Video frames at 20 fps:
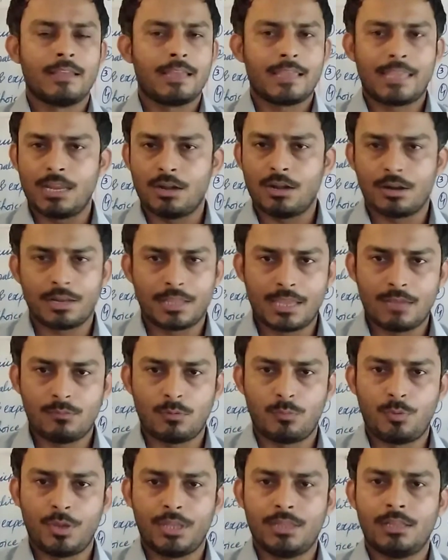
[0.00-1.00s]
cannot give
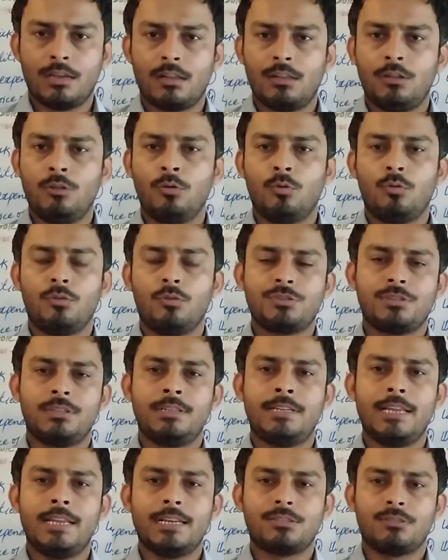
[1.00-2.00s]
away the loans,
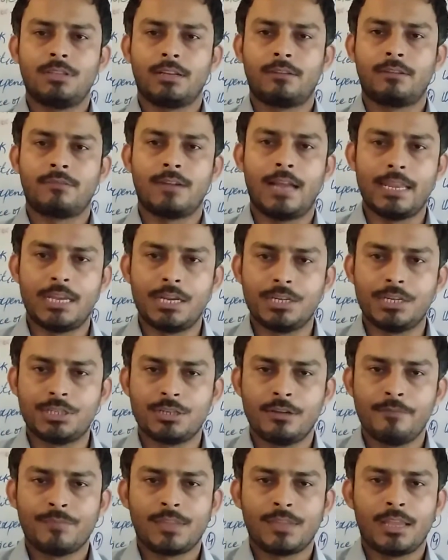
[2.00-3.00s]
debts, or the credit
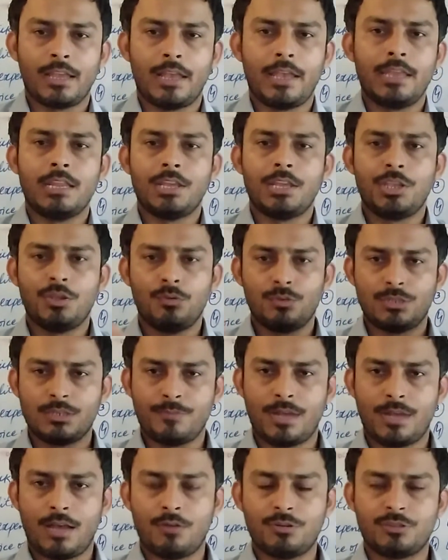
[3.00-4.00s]
in a huge
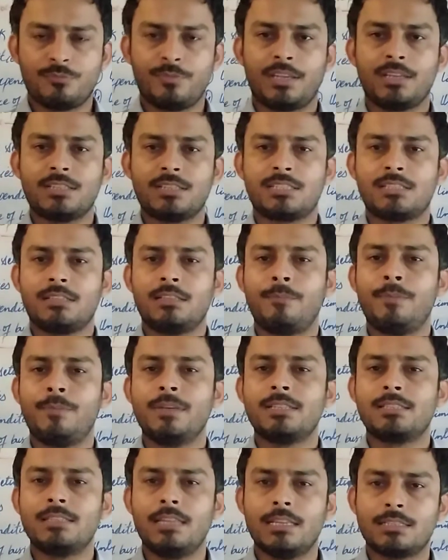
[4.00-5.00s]
amount, because the
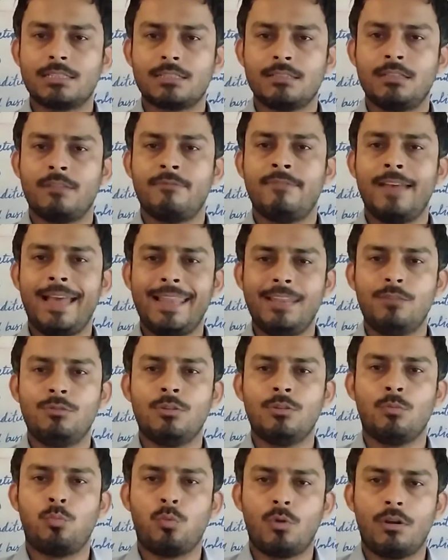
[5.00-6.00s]
business, the value,
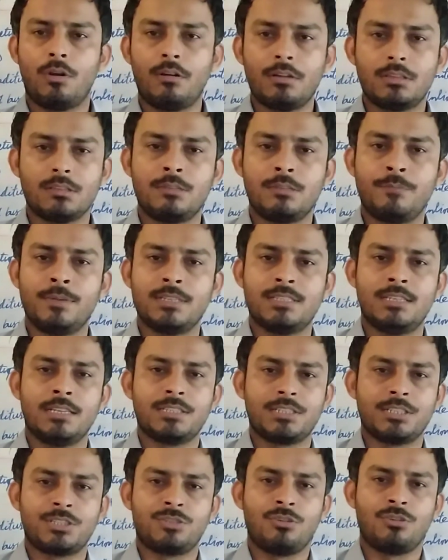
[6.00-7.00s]
the worth of the
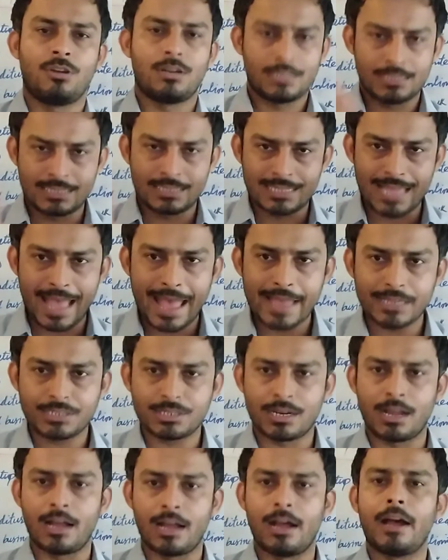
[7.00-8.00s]
business is not that
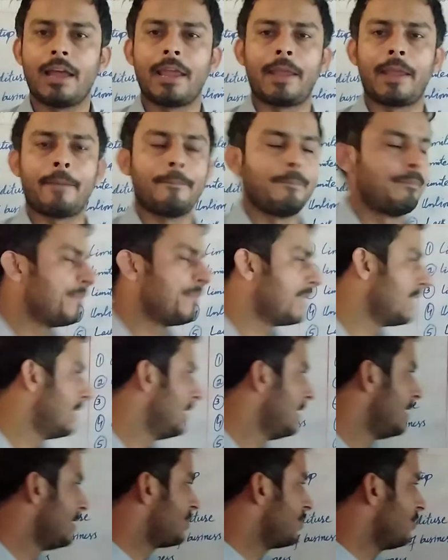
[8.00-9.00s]
high.
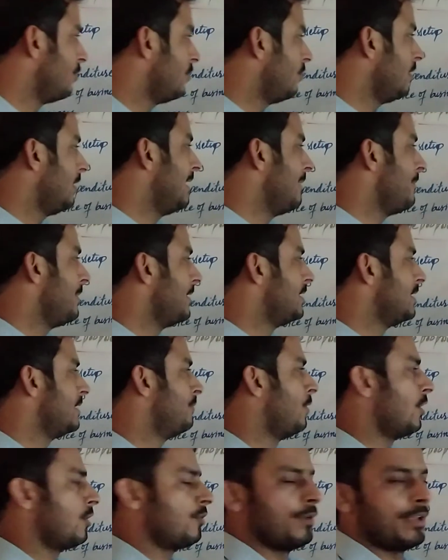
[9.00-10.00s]
So limited
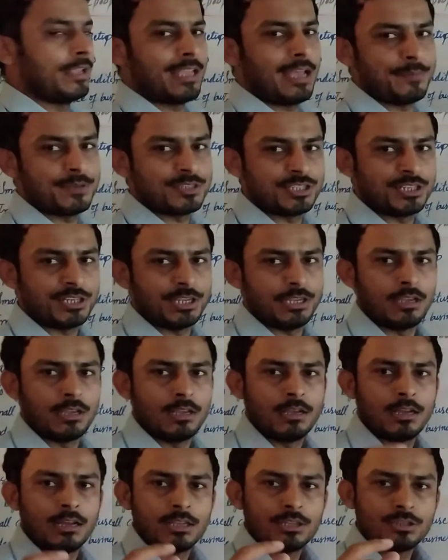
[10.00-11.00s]
borrowing capacity.
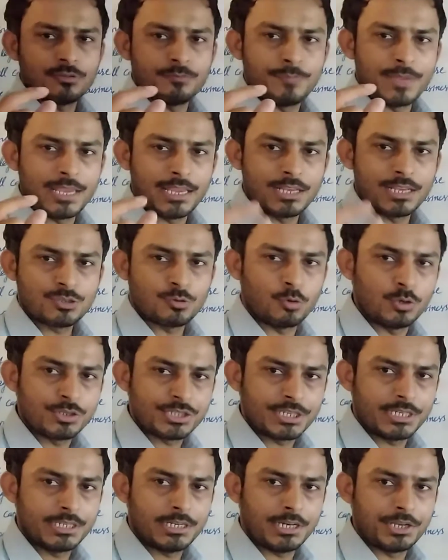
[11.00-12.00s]
So being a sole
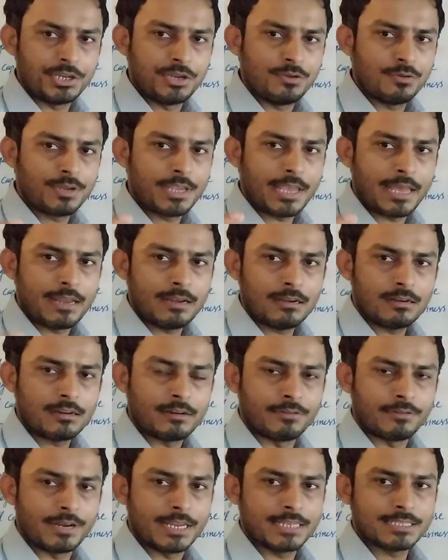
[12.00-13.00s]
trader, you can
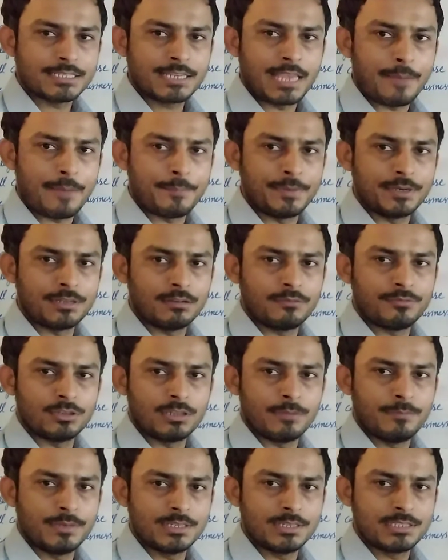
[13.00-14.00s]
raise capital for
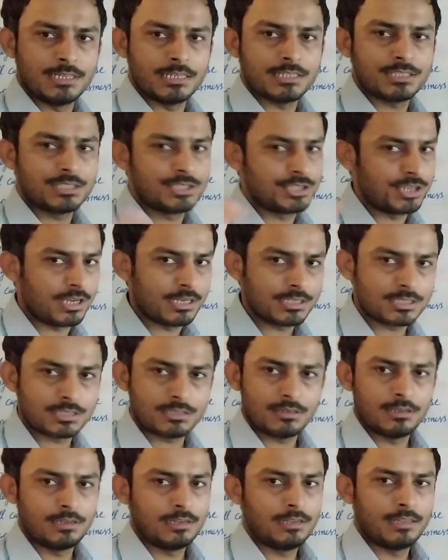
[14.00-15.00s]
the business, just
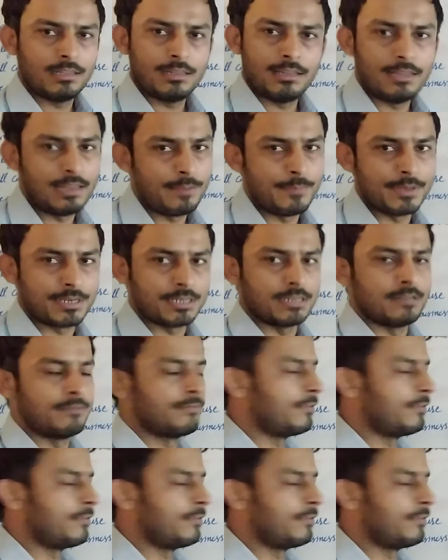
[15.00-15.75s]
limited.